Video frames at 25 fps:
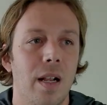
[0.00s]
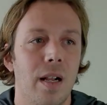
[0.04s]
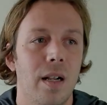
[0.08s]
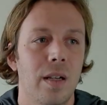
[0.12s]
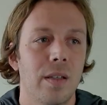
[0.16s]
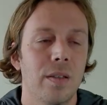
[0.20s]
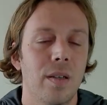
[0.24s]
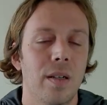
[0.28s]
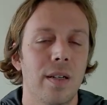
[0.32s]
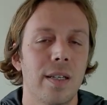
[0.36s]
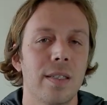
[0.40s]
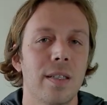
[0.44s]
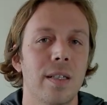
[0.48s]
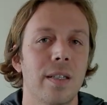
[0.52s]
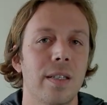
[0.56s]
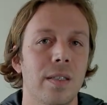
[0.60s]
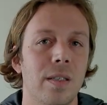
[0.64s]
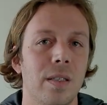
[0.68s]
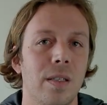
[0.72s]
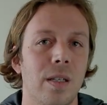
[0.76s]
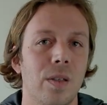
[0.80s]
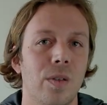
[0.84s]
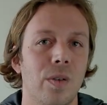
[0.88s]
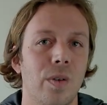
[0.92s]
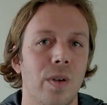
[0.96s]
So let's
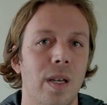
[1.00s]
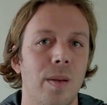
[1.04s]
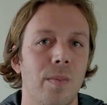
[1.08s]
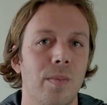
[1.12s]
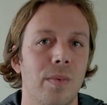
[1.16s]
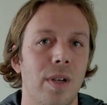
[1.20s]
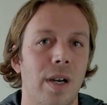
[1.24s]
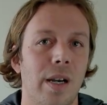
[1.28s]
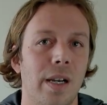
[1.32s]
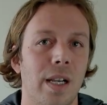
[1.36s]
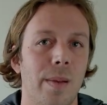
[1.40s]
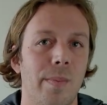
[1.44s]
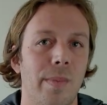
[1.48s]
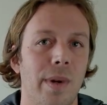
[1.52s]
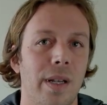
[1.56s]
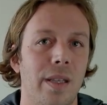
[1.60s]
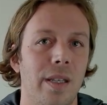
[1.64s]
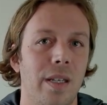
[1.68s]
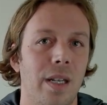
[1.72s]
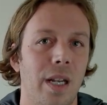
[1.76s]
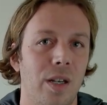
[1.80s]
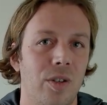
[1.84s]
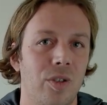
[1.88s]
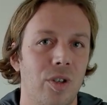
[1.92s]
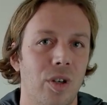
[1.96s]
listen into him talking about the
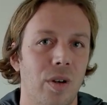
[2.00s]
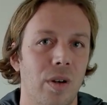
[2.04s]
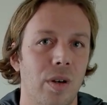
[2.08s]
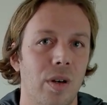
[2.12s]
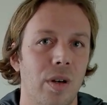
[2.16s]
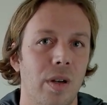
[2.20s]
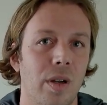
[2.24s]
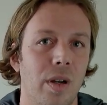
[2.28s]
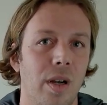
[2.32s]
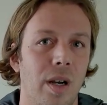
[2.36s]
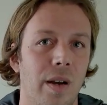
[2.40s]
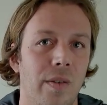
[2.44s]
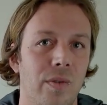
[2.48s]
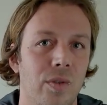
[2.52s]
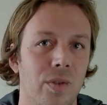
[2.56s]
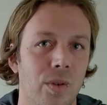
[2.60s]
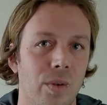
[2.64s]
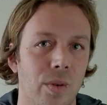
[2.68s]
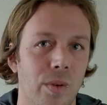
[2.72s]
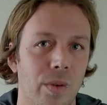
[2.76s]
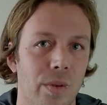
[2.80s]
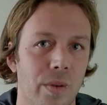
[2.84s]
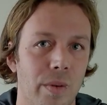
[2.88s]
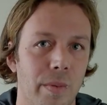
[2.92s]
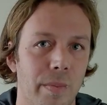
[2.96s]
nature of
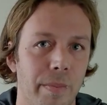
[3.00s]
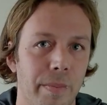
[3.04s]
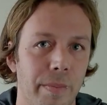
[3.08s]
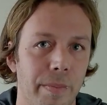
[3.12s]
truth.